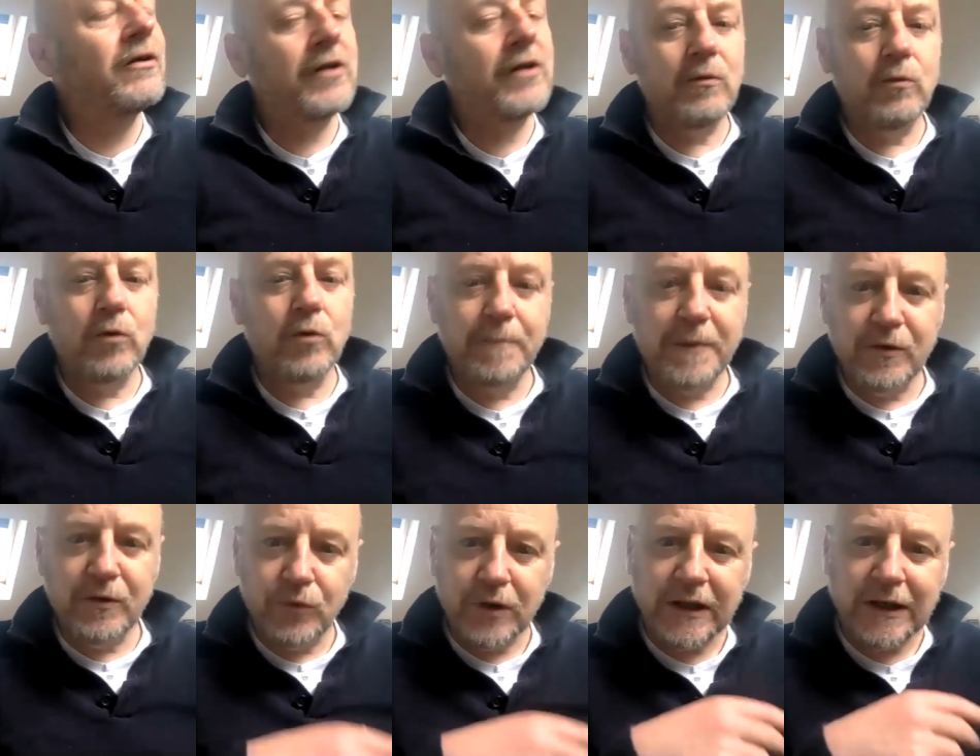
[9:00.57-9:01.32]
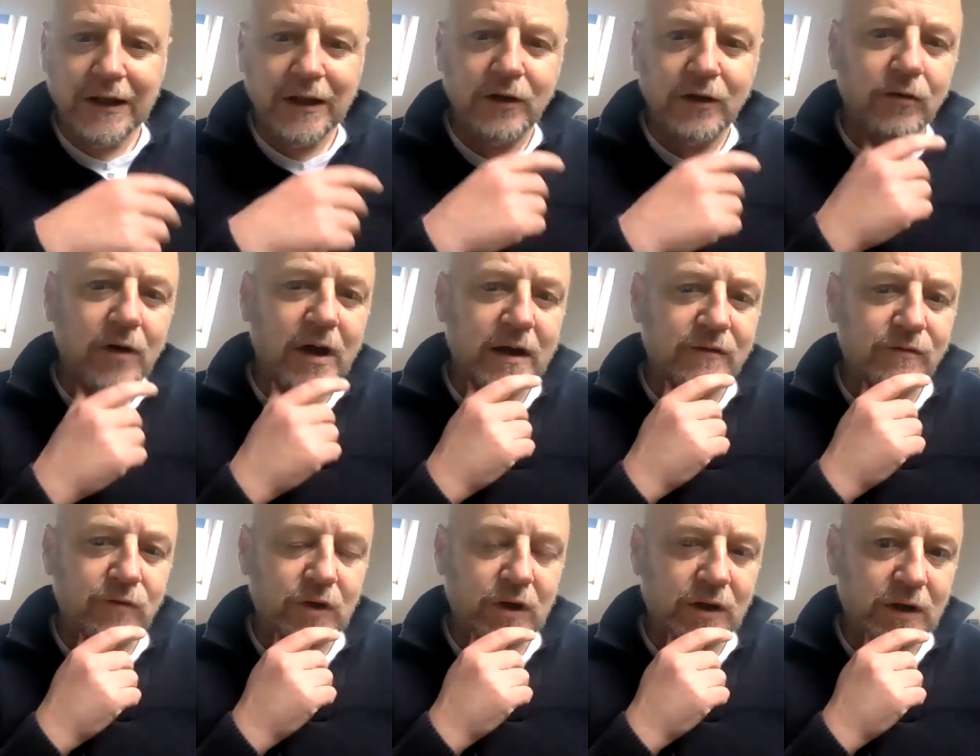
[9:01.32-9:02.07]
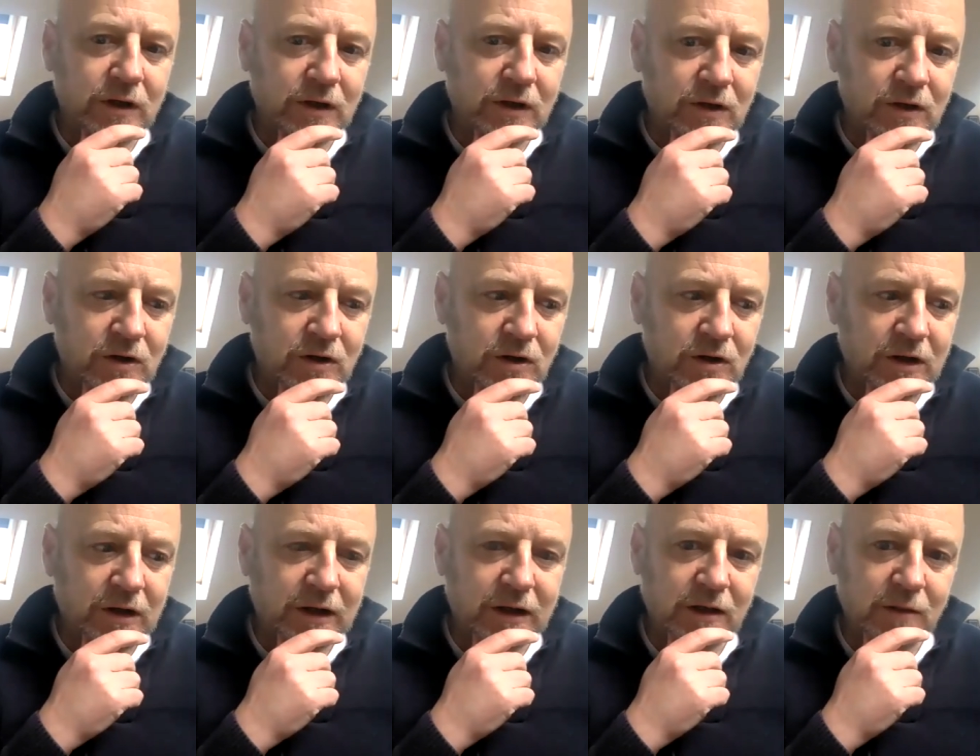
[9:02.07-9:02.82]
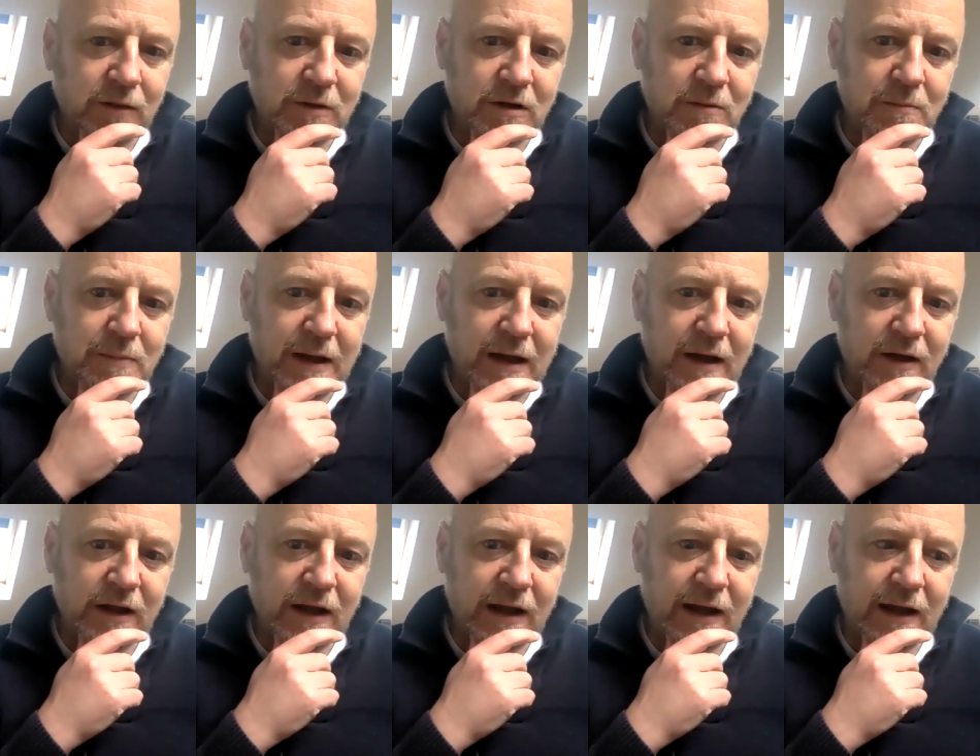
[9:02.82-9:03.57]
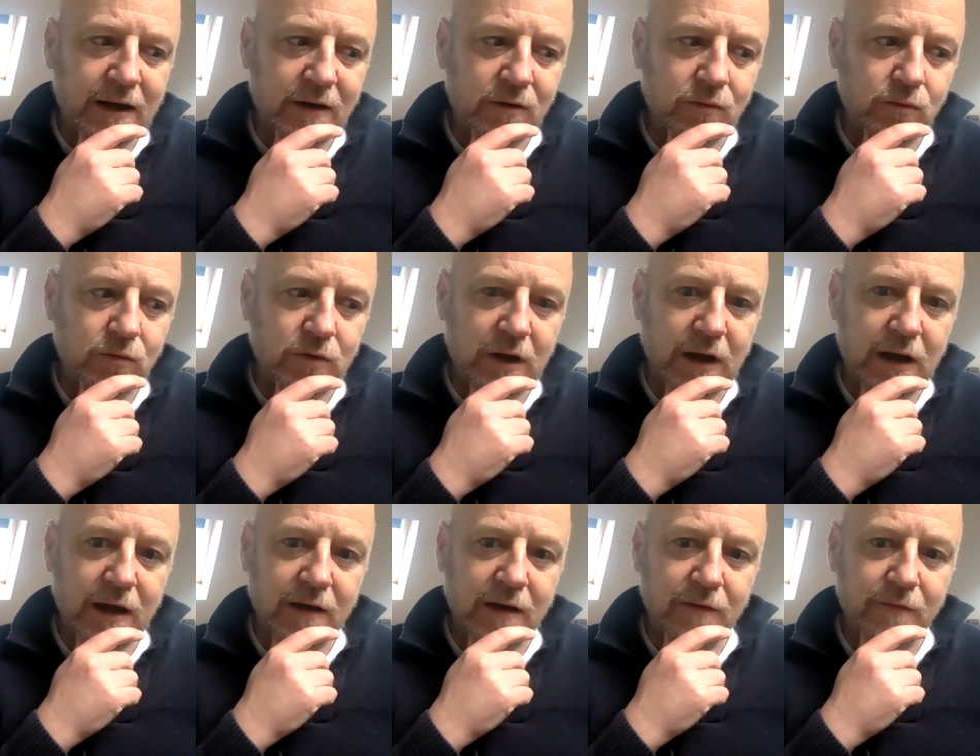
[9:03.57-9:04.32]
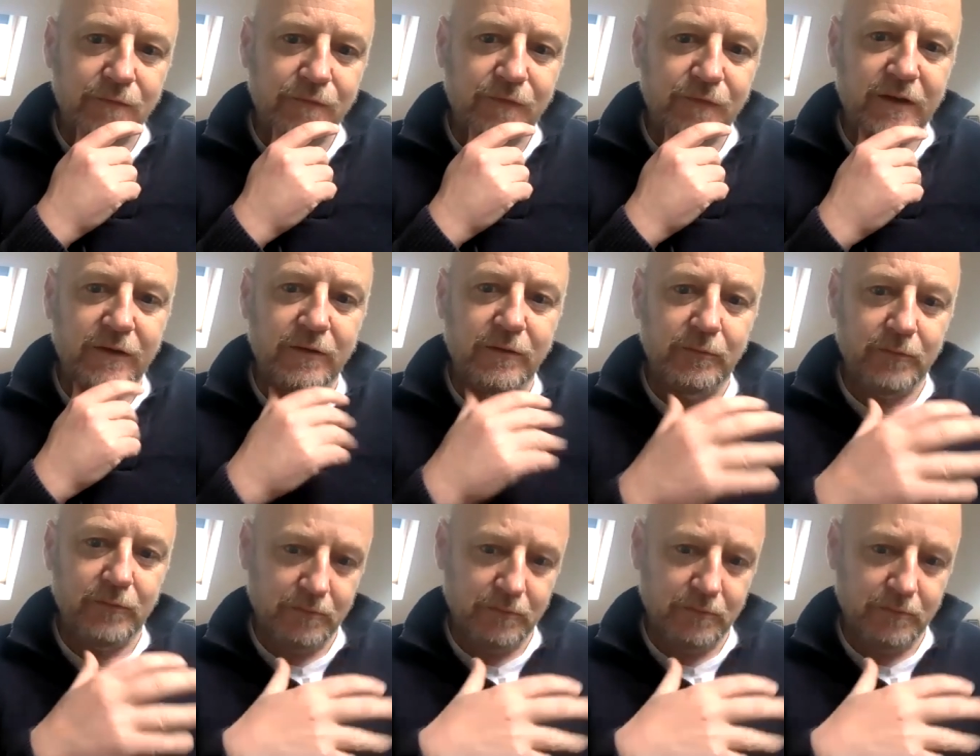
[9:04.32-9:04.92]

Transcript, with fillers: It would be really great if we could learn a little bit about how uh, fit,